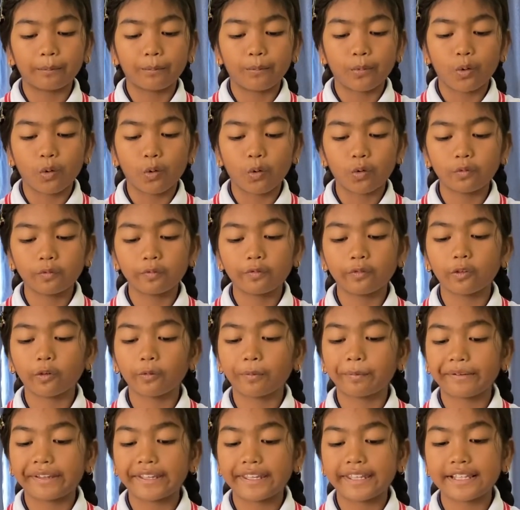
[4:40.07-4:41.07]
moaned
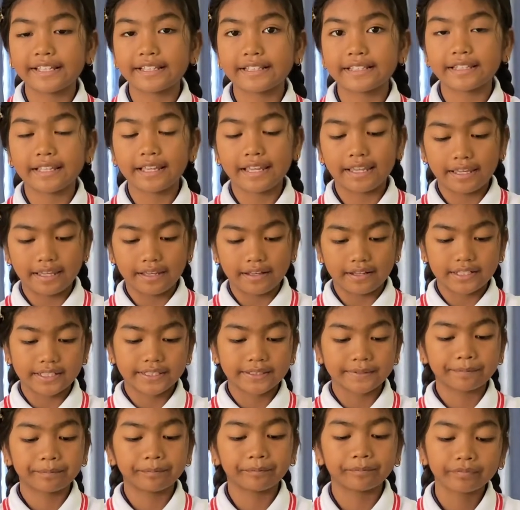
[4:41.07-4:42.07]
Fluffy ears.